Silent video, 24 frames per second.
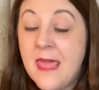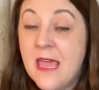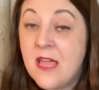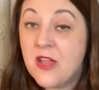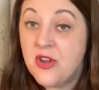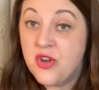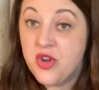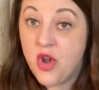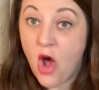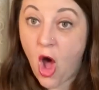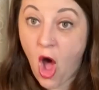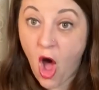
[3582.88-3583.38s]
they
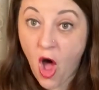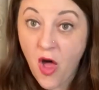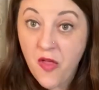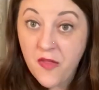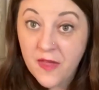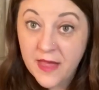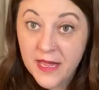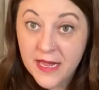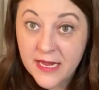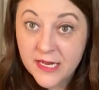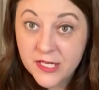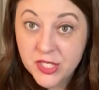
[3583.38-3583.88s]

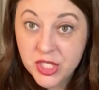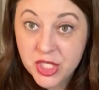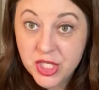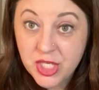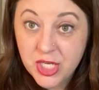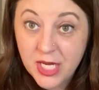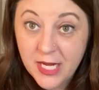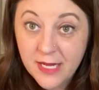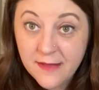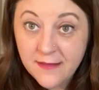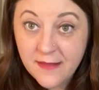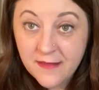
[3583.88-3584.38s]

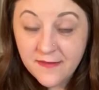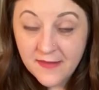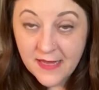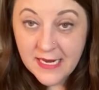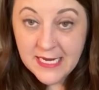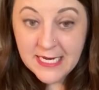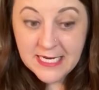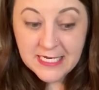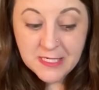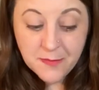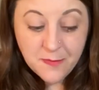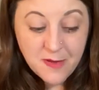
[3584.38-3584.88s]
acknowledge that
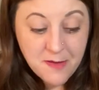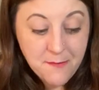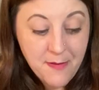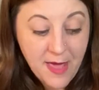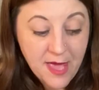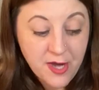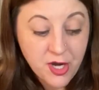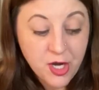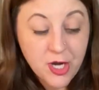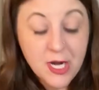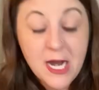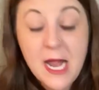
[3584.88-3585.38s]
they need to be
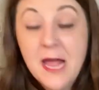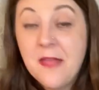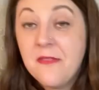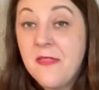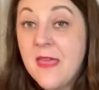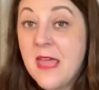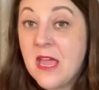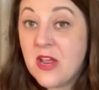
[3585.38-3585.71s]
better.